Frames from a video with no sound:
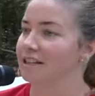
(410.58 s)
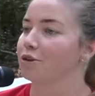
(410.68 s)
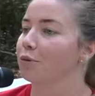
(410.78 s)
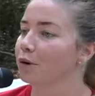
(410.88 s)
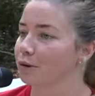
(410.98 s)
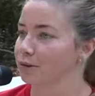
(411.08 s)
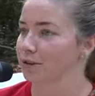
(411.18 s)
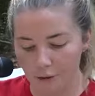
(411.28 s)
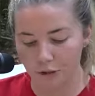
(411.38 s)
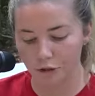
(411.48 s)
in the
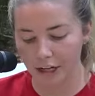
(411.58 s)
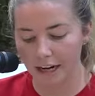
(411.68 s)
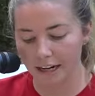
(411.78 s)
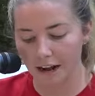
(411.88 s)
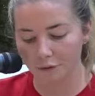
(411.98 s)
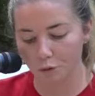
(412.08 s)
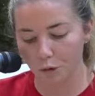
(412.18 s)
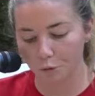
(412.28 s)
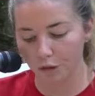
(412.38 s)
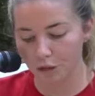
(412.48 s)
world. It was created after
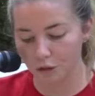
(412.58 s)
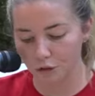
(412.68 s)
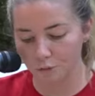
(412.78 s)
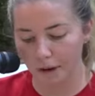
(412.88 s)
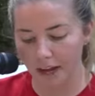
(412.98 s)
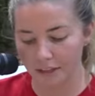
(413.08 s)
World War II by